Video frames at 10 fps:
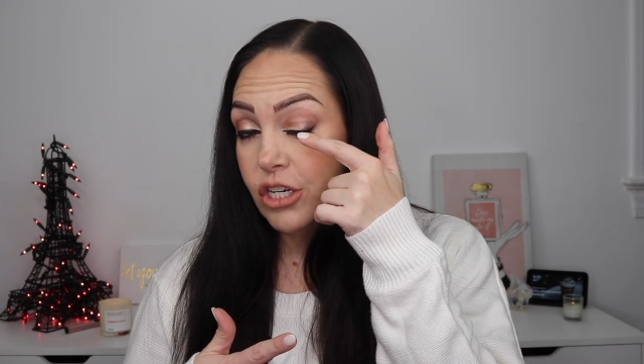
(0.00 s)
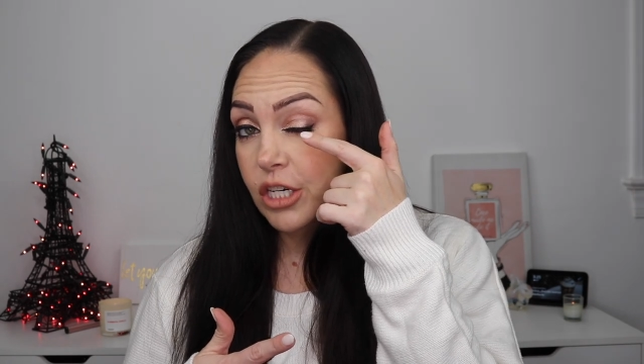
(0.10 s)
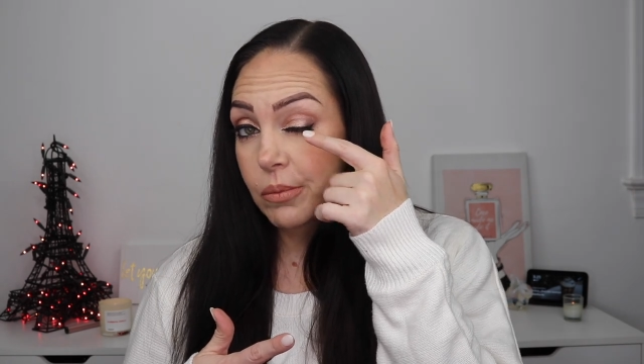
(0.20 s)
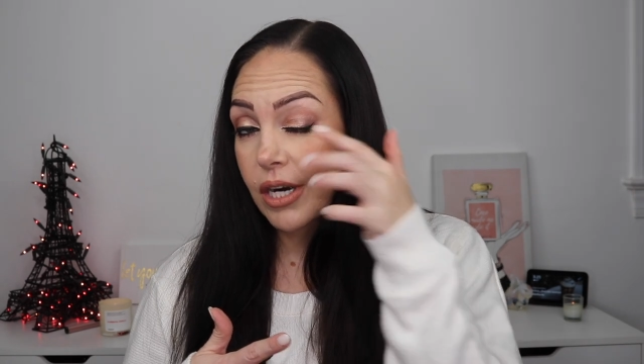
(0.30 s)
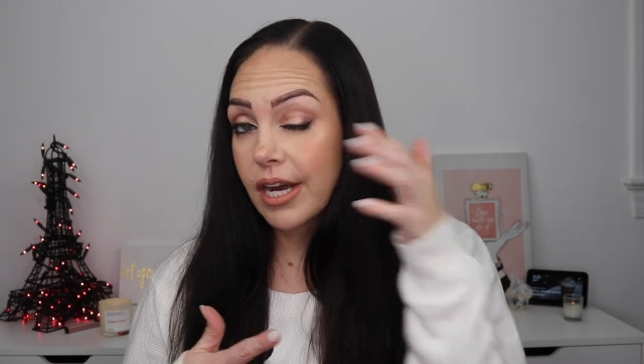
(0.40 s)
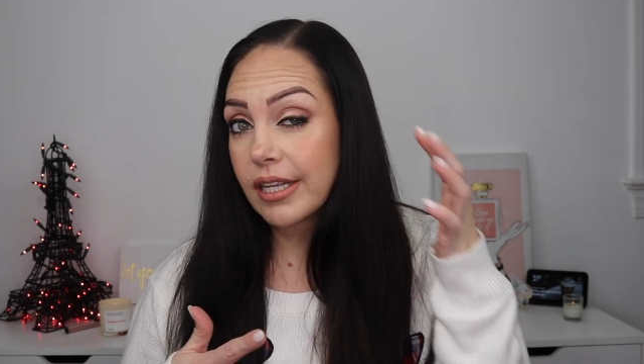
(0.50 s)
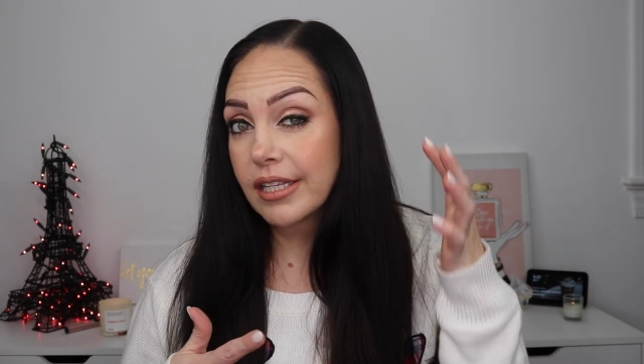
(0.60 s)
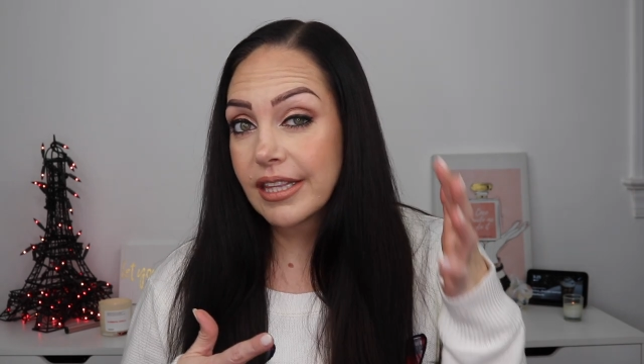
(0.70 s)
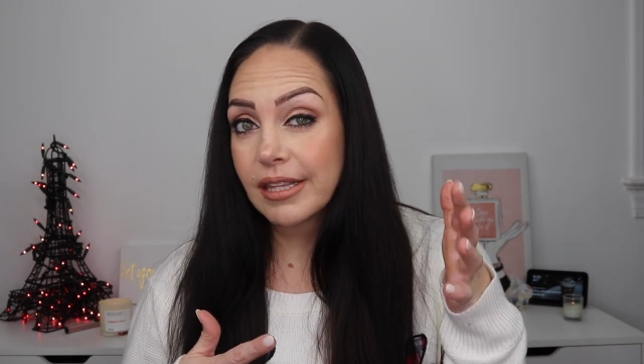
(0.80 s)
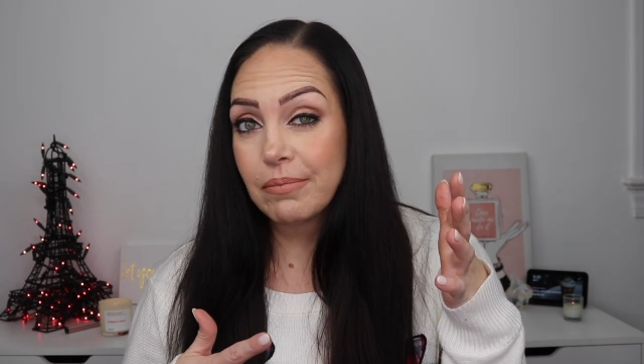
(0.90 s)
shimmer
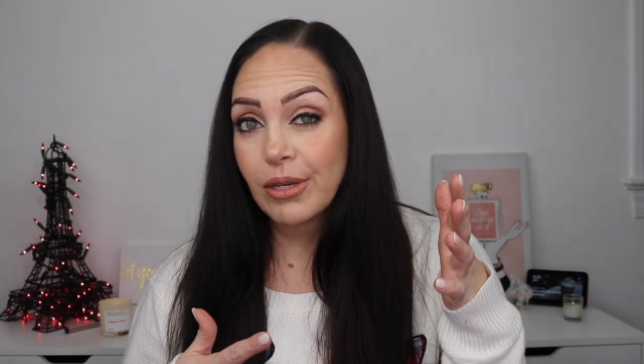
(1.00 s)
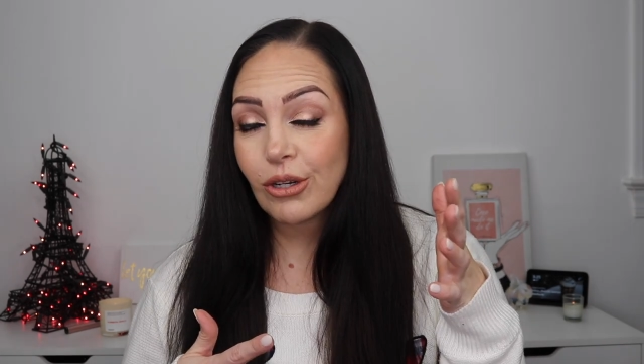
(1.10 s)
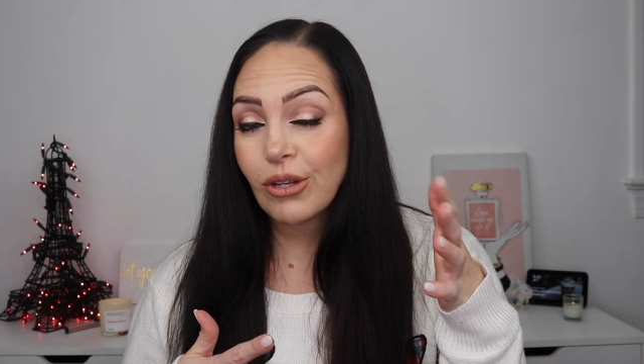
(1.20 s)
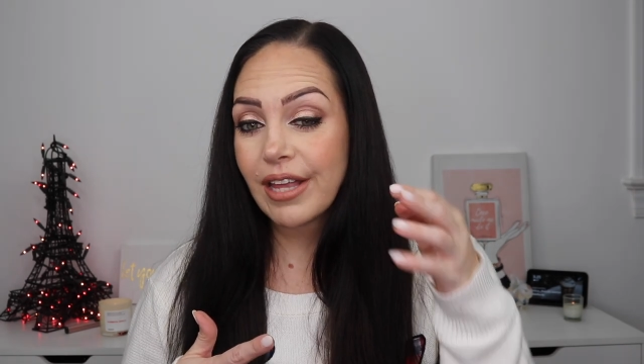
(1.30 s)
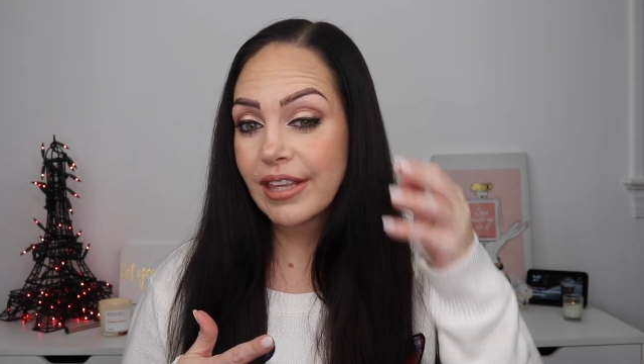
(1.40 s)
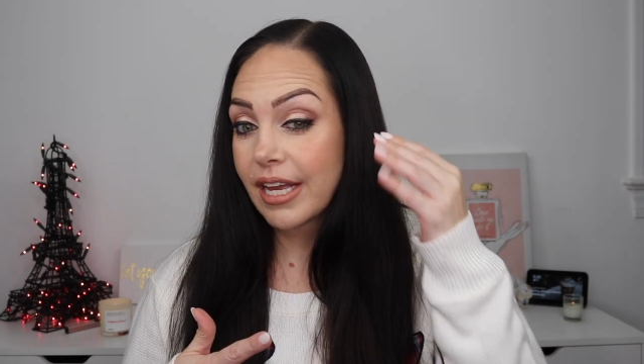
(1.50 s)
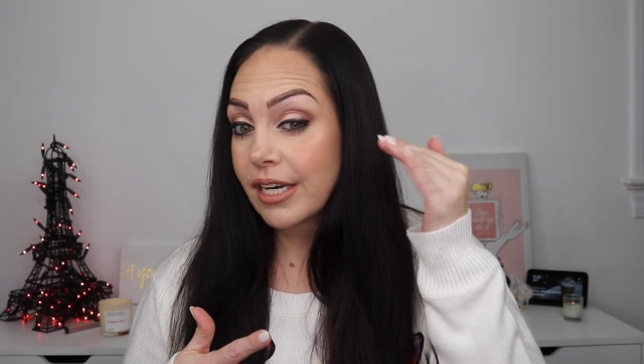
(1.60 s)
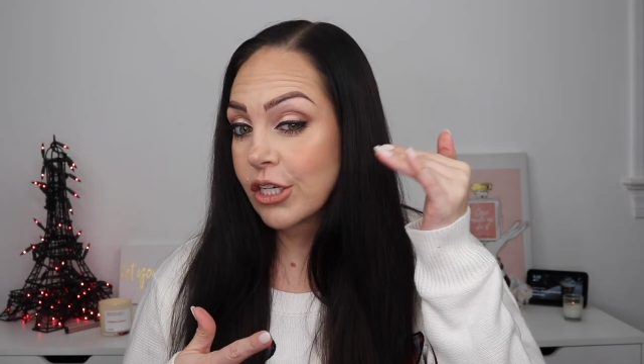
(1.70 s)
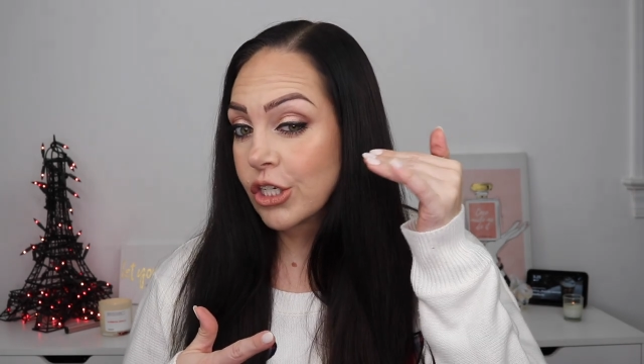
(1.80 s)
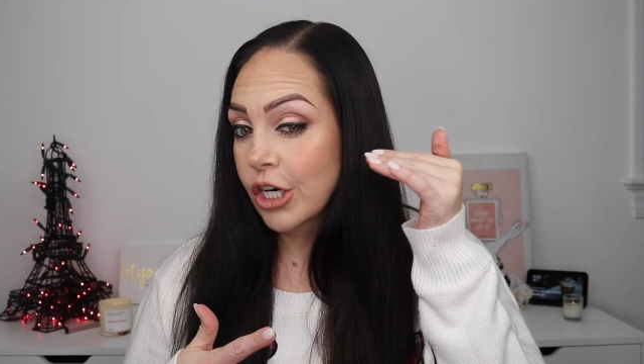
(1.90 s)
on the middle and
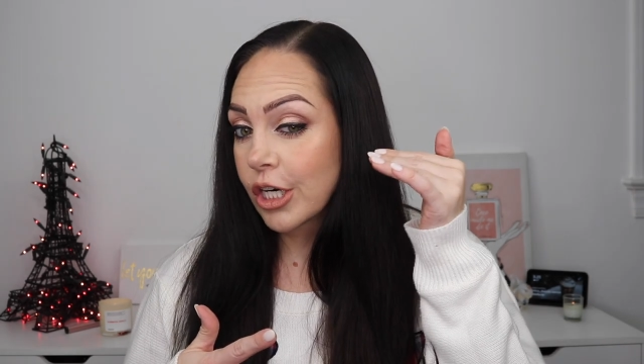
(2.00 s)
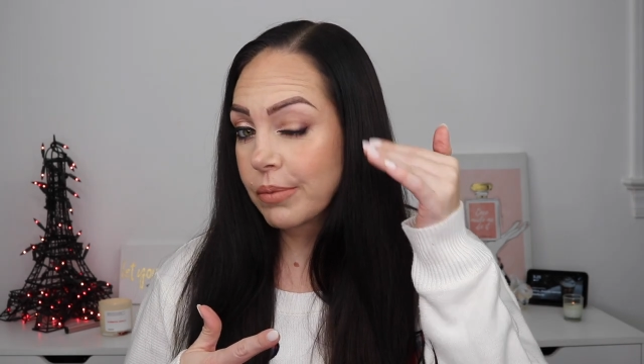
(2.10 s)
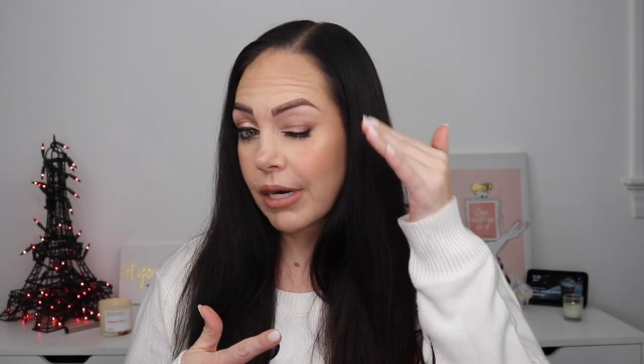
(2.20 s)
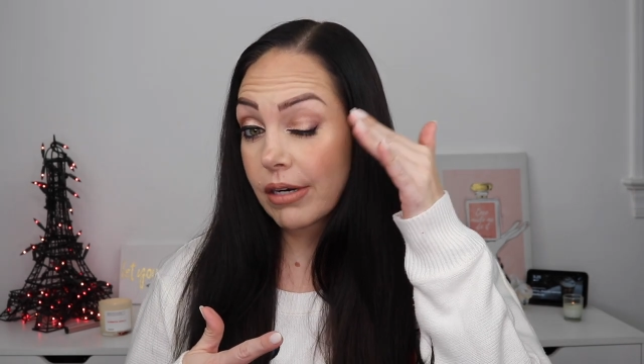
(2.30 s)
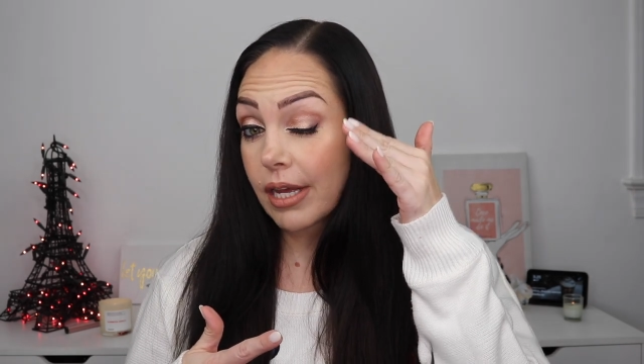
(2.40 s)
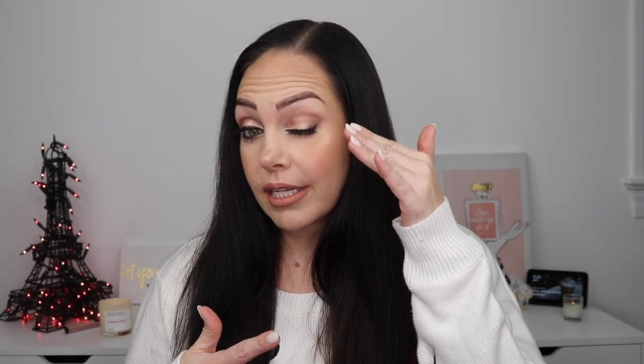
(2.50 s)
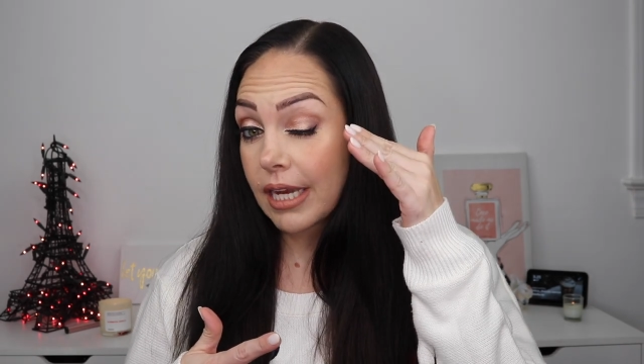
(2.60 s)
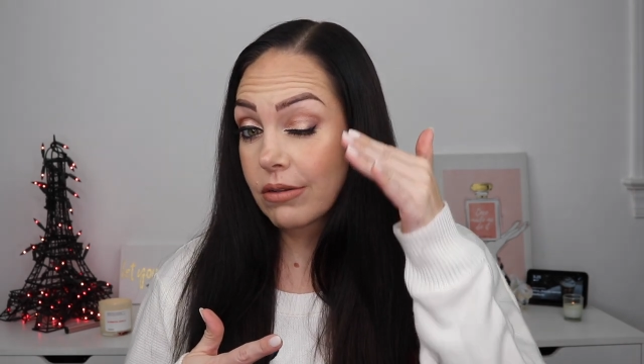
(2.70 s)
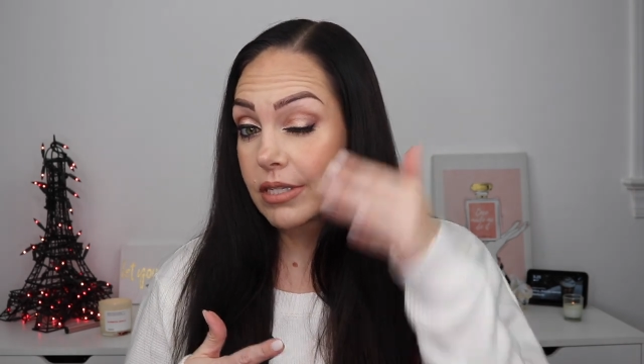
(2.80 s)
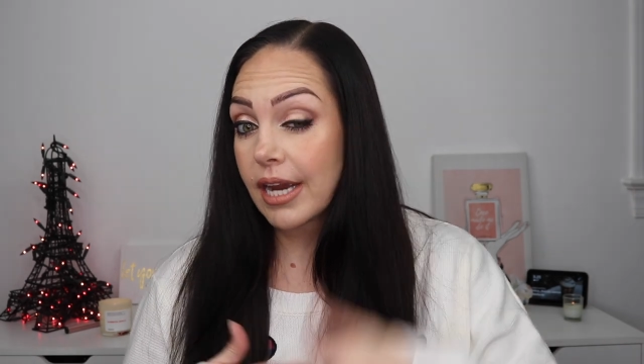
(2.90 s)
then darker brown on the
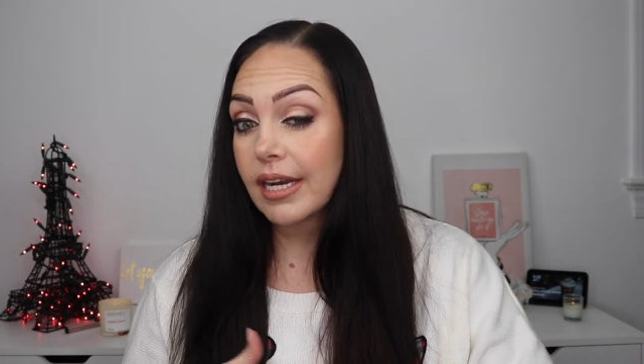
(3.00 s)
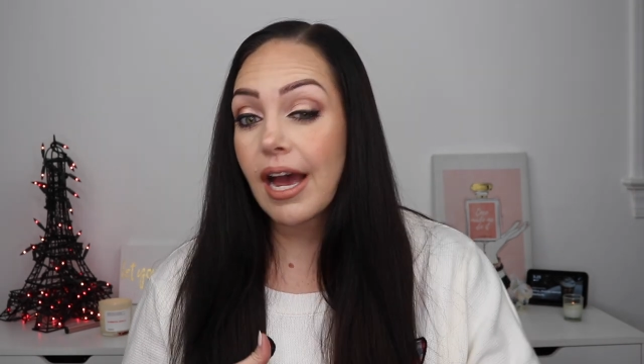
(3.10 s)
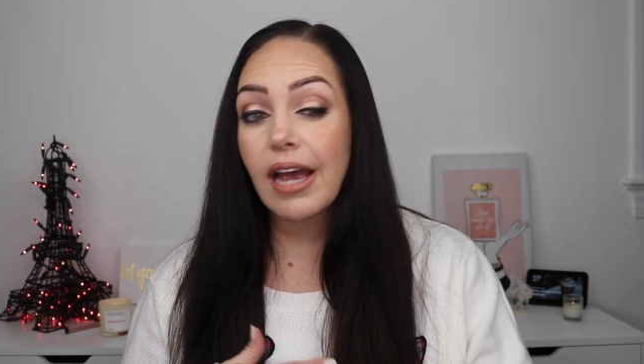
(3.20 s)
outside.